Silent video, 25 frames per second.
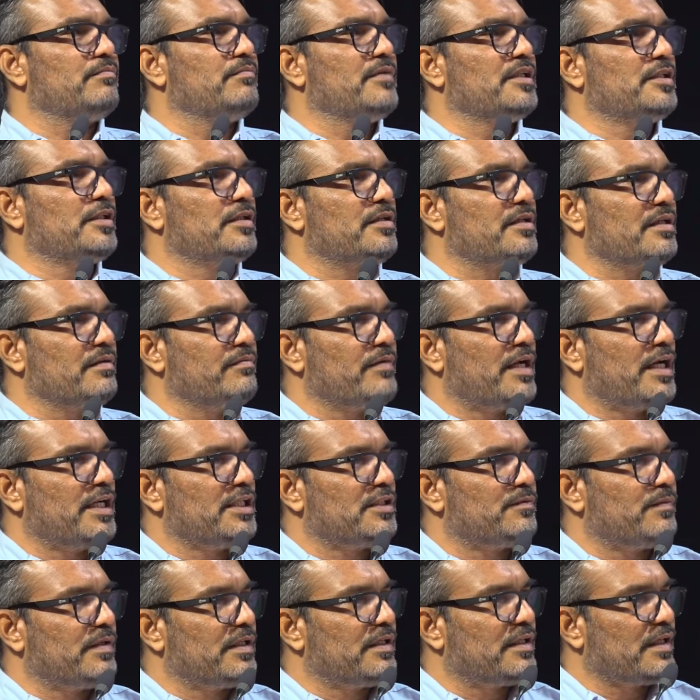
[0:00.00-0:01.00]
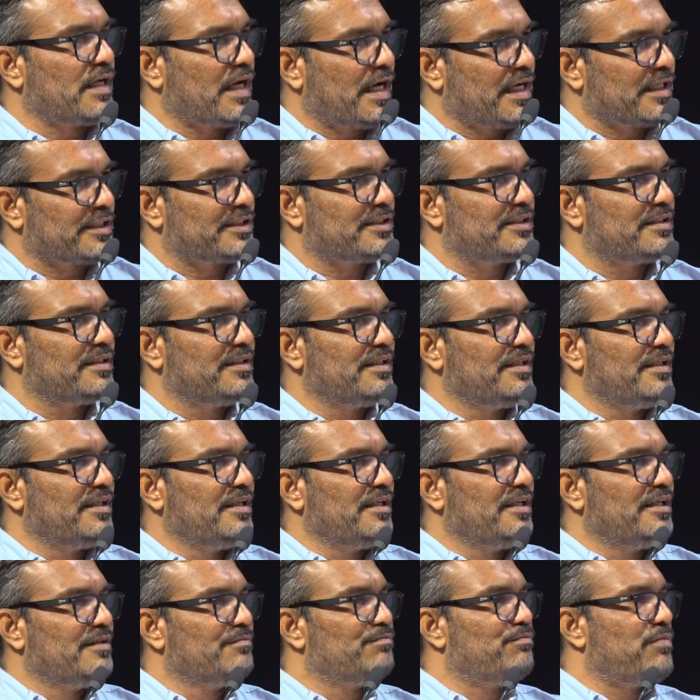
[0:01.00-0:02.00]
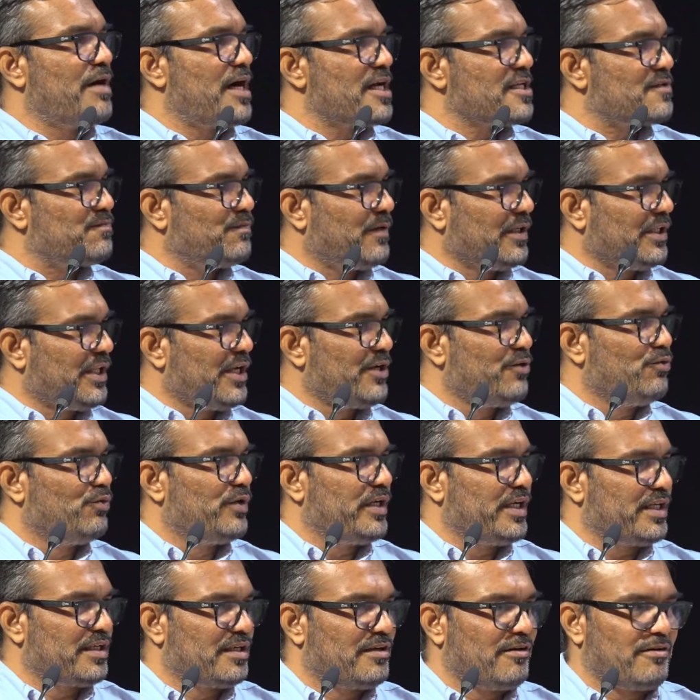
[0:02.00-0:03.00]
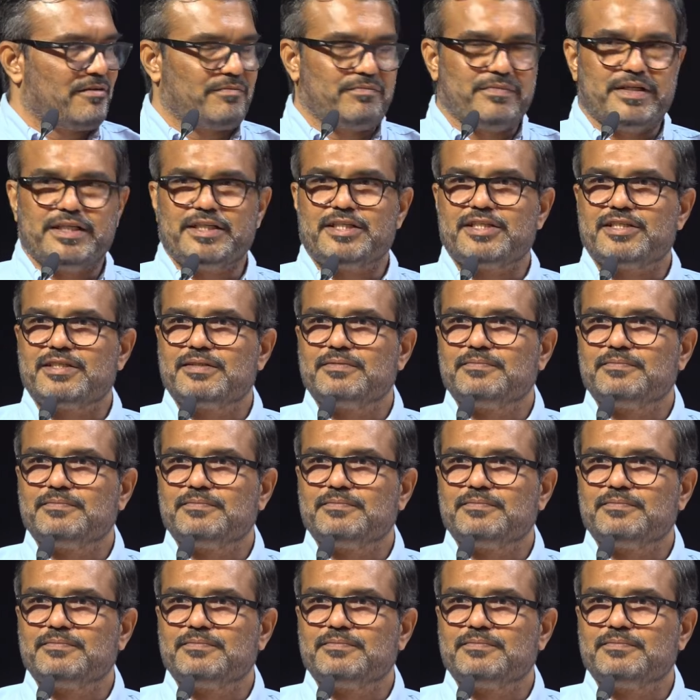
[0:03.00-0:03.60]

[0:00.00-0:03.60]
Budgetary Management Act, passed by the Union Government,